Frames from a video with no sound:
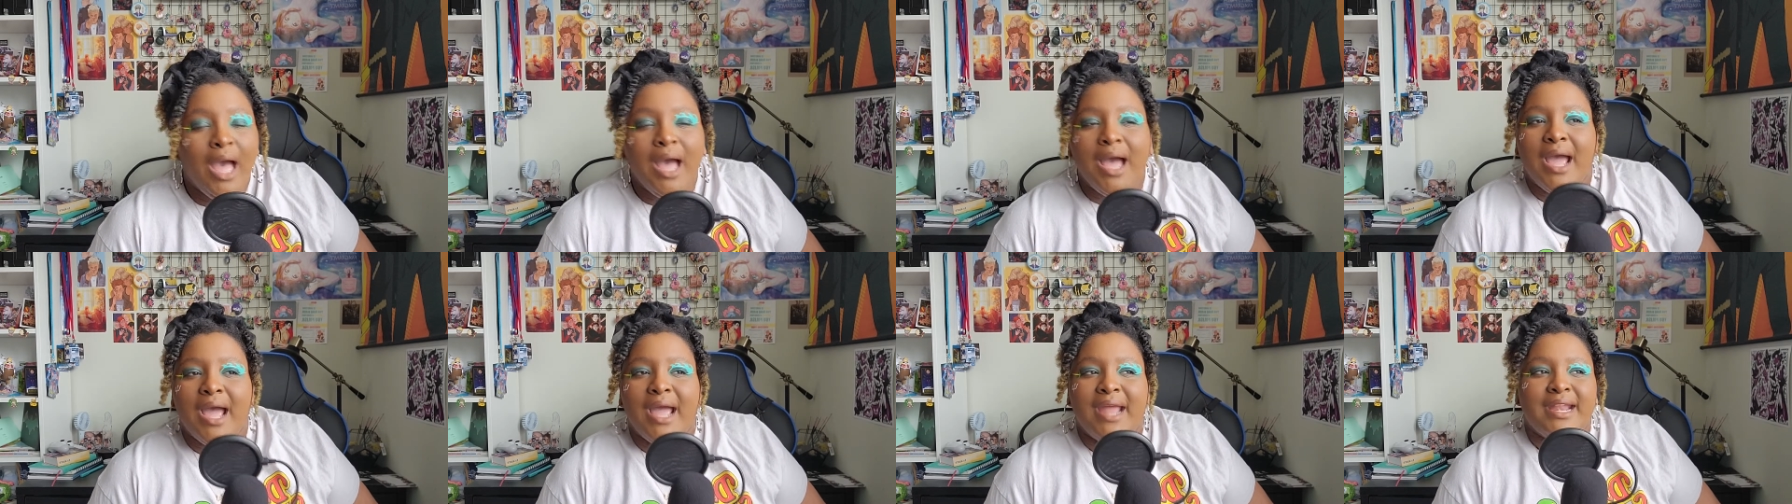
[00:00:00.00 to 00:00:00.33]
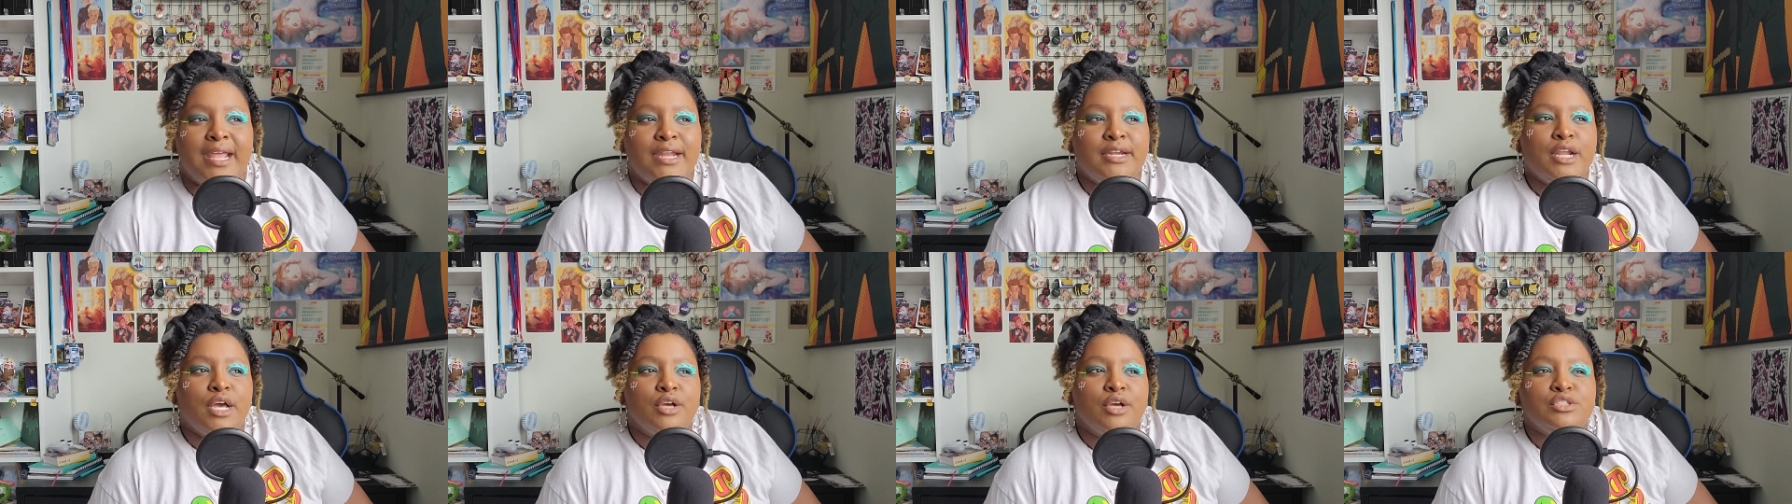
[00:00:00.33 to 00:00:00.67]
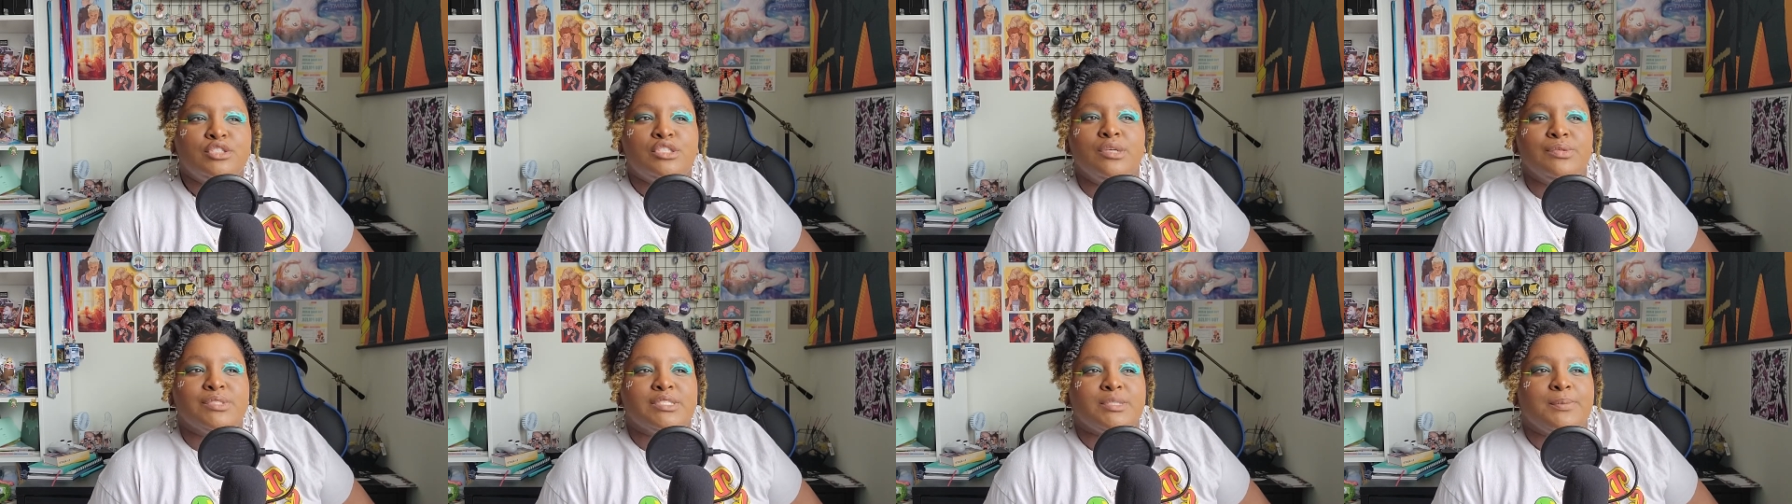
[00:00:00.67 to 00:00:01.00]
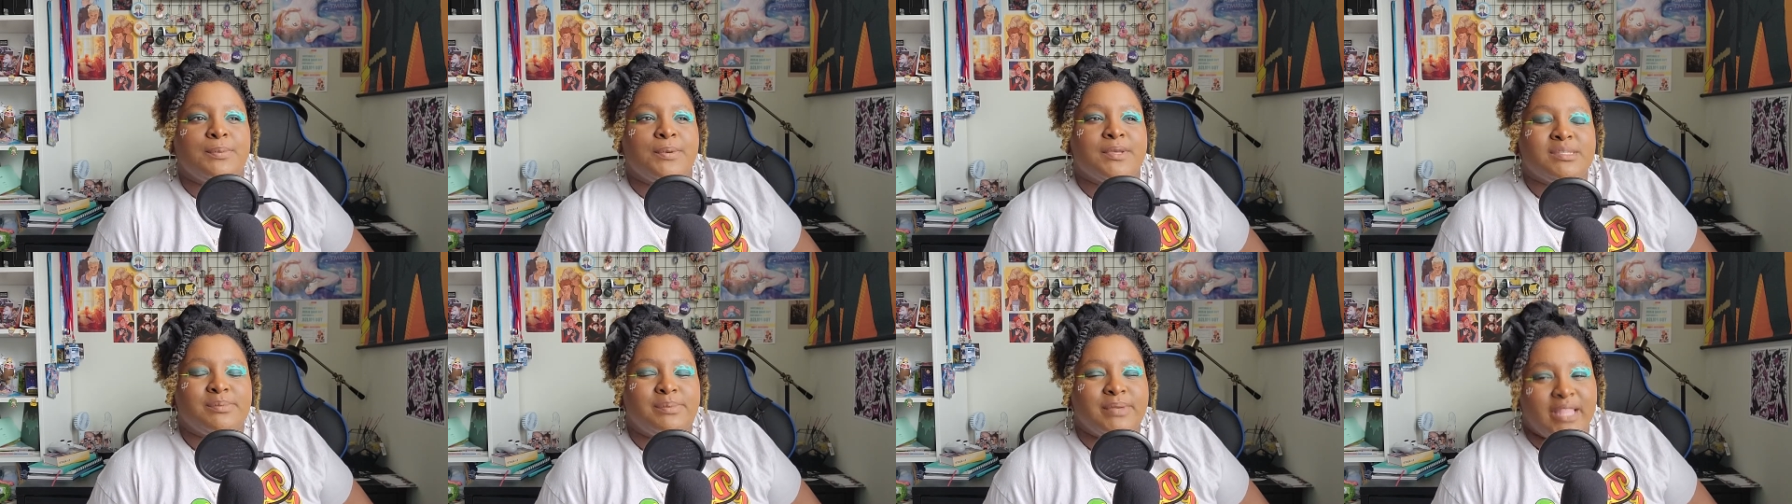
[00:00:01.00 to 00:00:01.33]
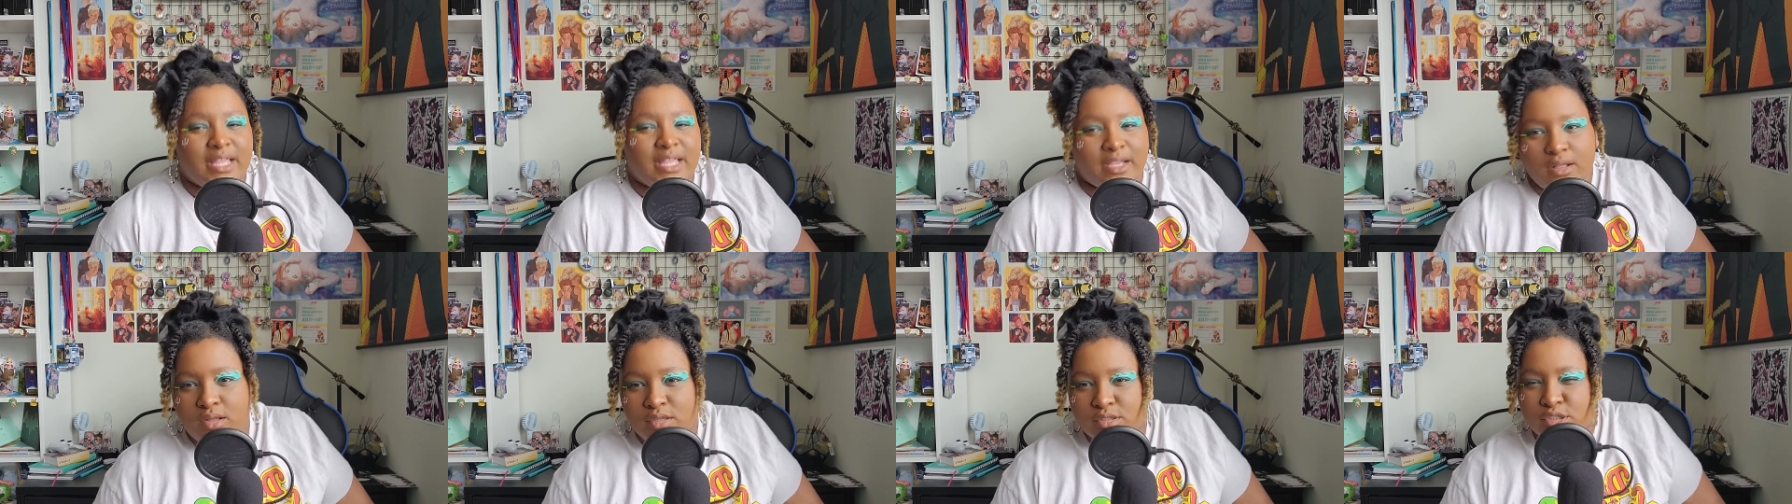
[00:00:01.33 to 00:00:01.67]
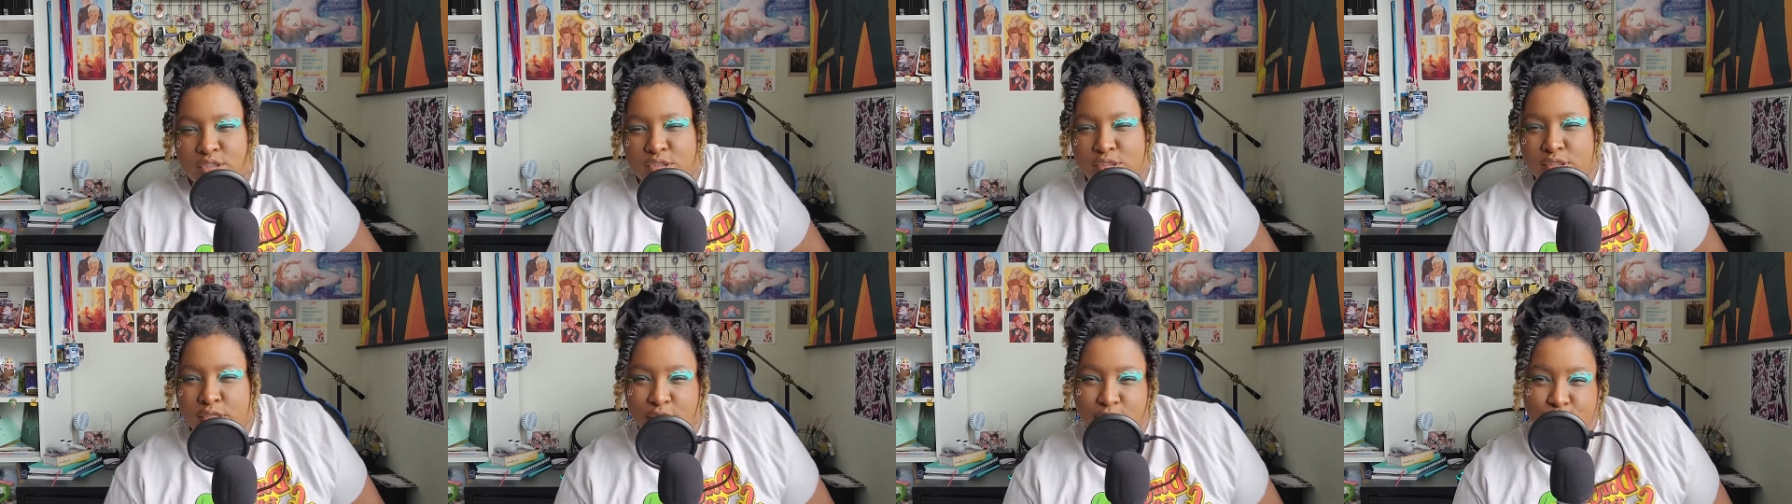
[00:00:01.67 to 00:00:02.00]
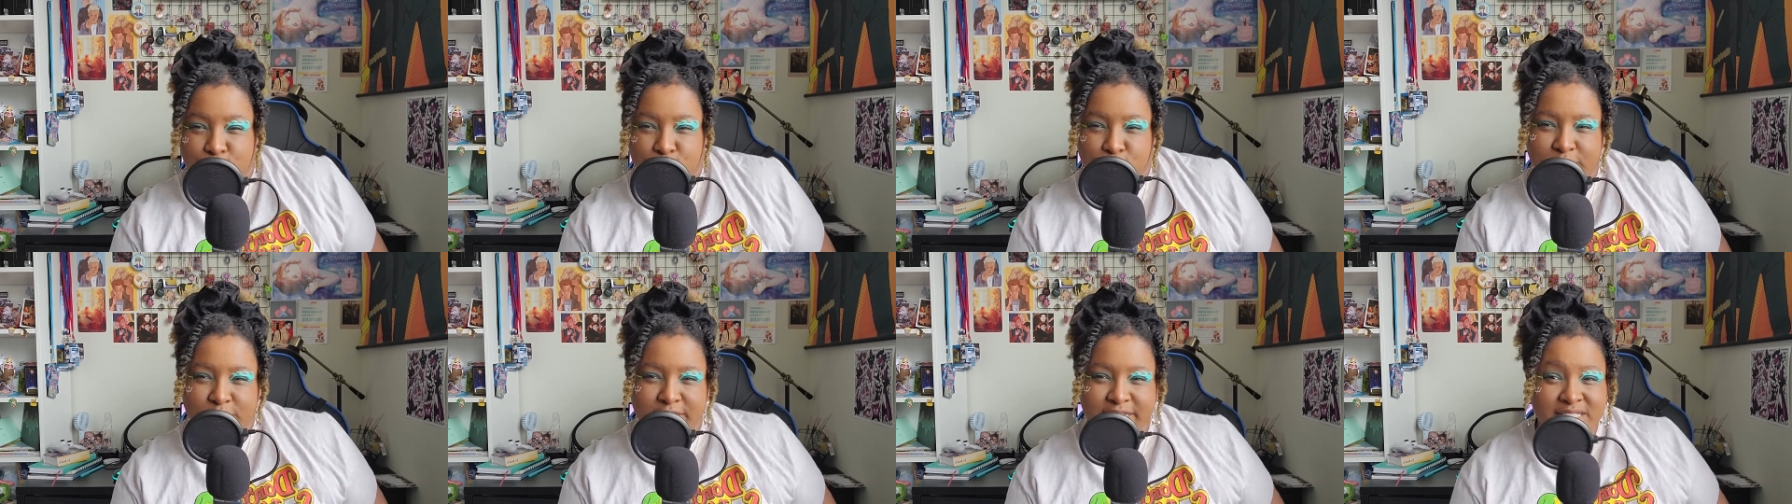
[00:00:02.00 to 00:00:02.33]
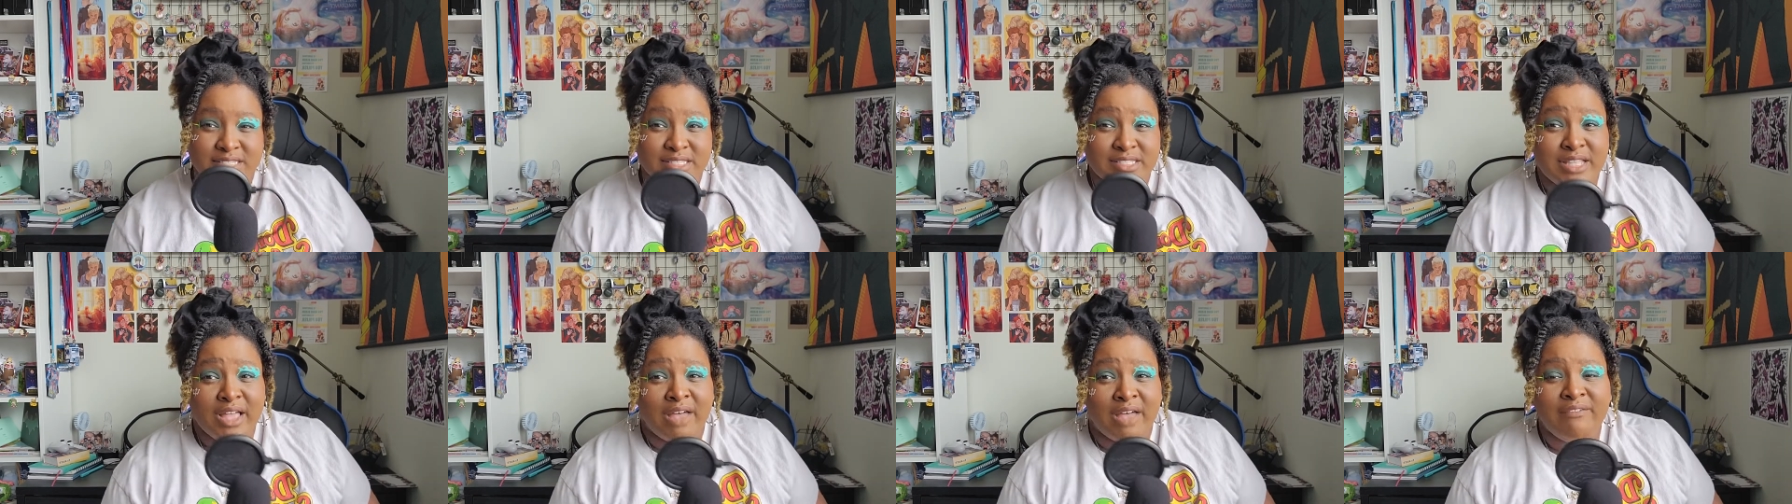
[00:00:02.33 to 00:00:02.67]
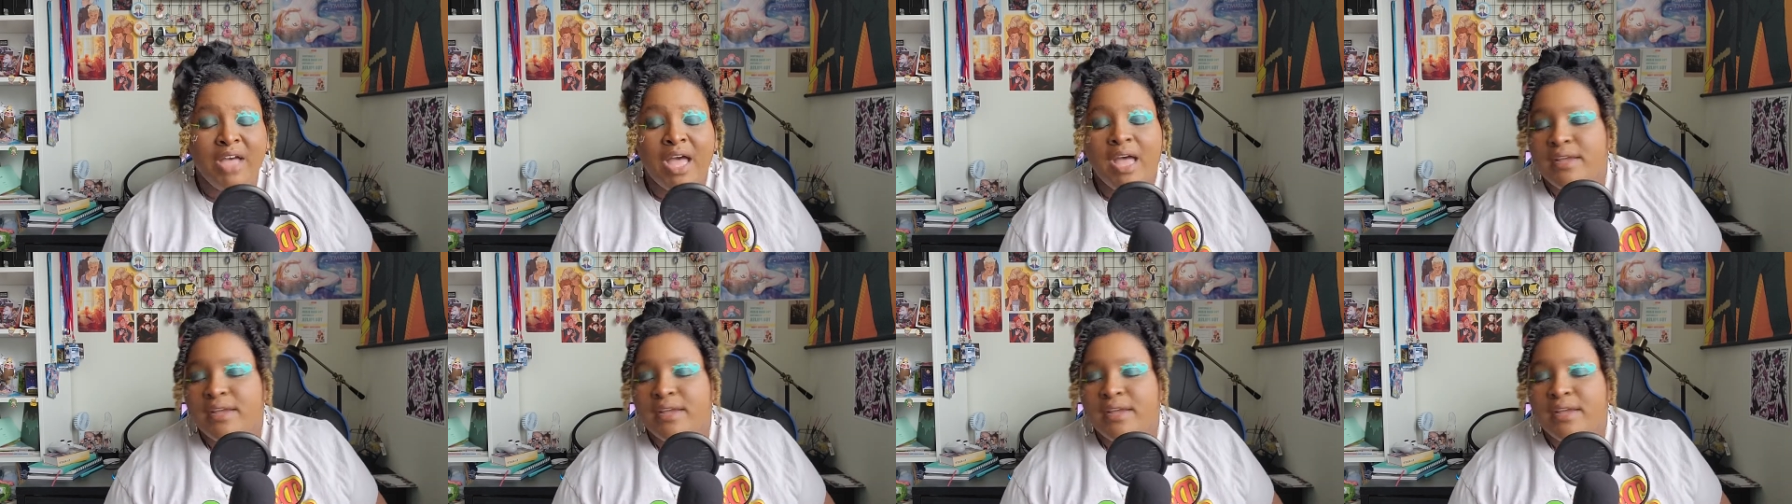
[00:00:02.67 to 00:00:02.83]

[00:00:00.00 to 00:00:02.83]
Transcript: And I know she was supposed to be like all sultry and stuff.